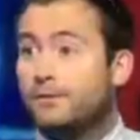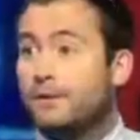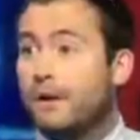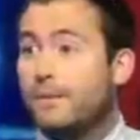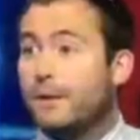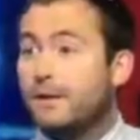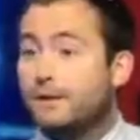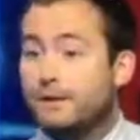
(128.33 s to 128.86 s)
I
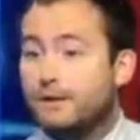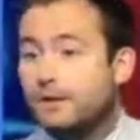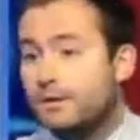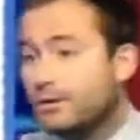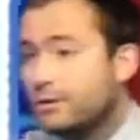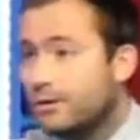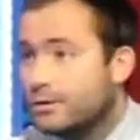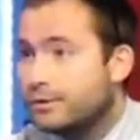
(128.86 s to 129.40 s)

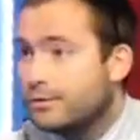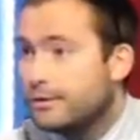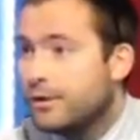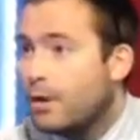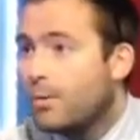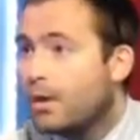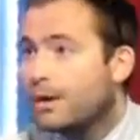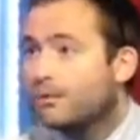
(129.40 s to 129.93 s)
mean, no
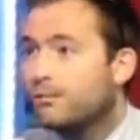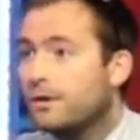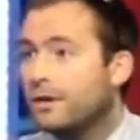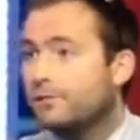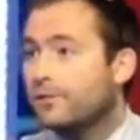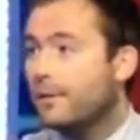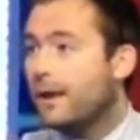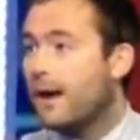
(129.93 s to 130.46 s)
one can really
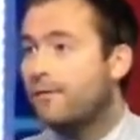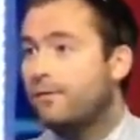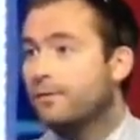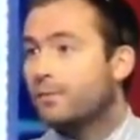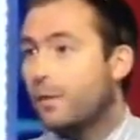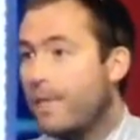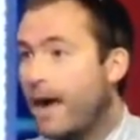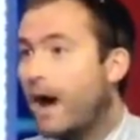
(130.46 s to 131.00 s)
summit Everest
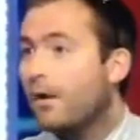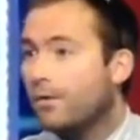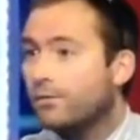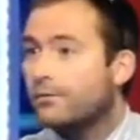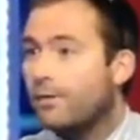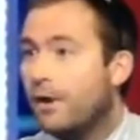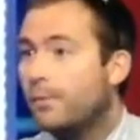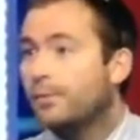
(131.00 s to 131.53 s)
without
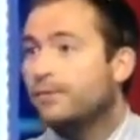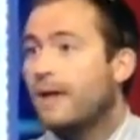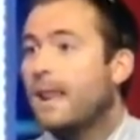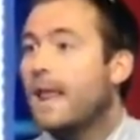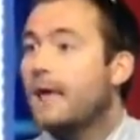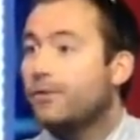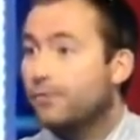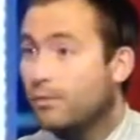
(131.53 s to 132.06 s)
Sherpas
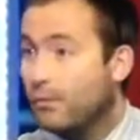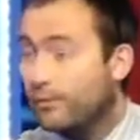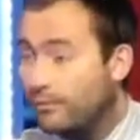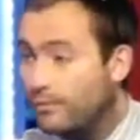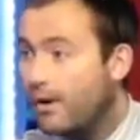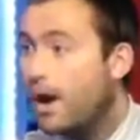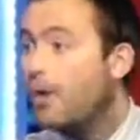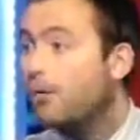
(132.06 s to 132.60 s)
unless you're a
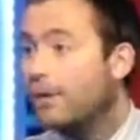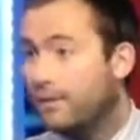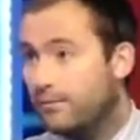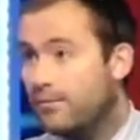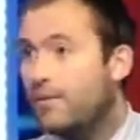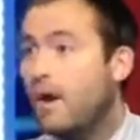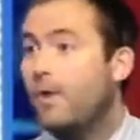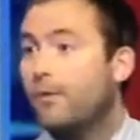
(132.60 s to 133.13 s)
very,
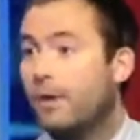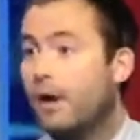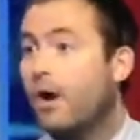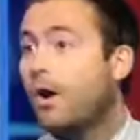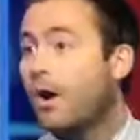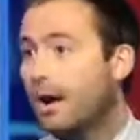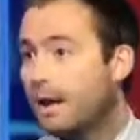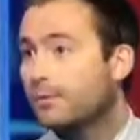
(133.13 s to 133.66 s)
very
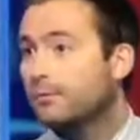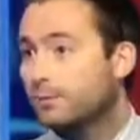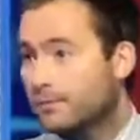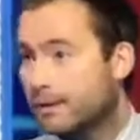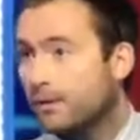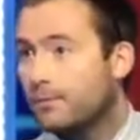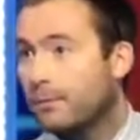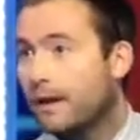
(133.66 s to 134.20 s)
high-level
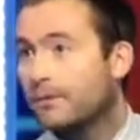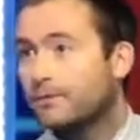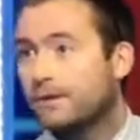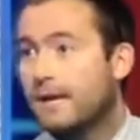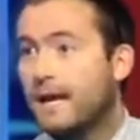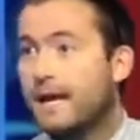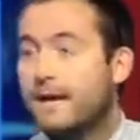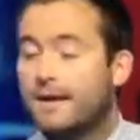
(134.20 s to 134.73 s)
skilled
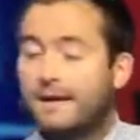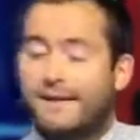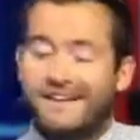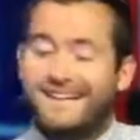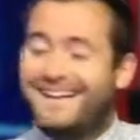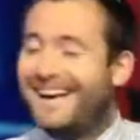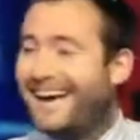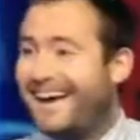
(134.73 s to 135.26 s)
mountaineer.
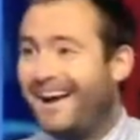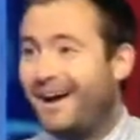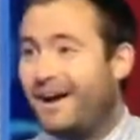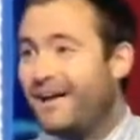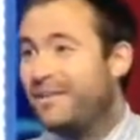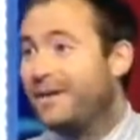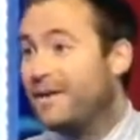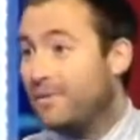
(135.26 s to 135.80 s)

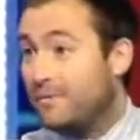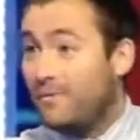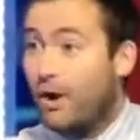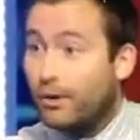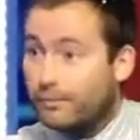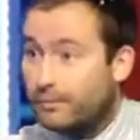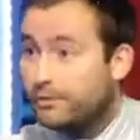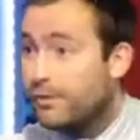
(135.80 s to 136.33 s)
And the
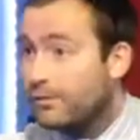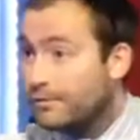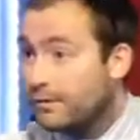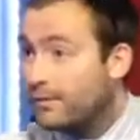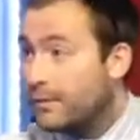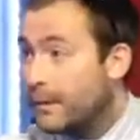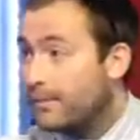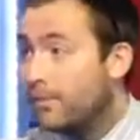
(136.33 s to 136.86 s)
vast majority of
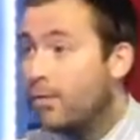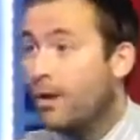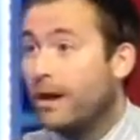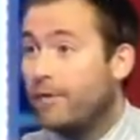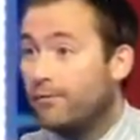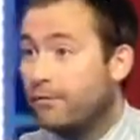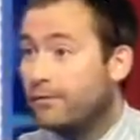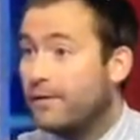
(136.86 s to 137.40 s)
people on
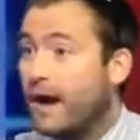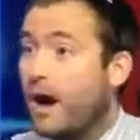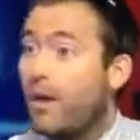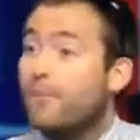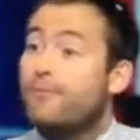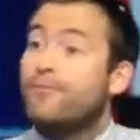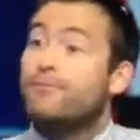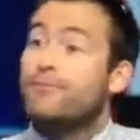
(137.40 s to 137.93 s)
Everest now
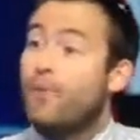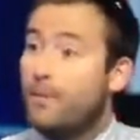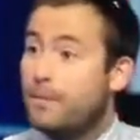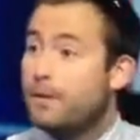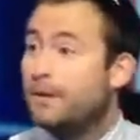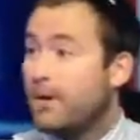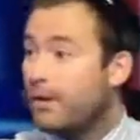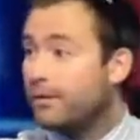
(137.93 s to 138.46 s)
probably
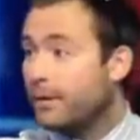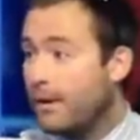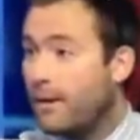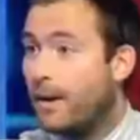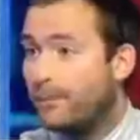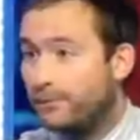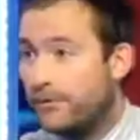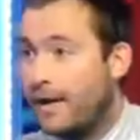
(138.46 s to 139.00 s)
don't come
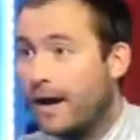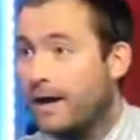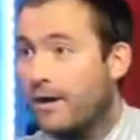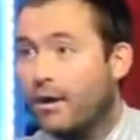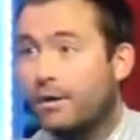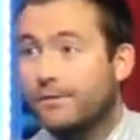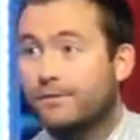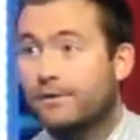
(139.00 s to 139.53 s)
up to that kind
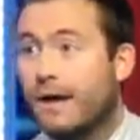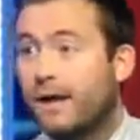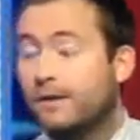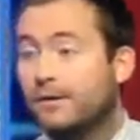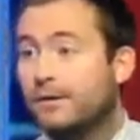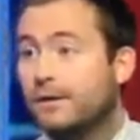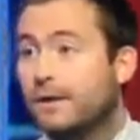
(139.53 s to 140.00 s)
of standard.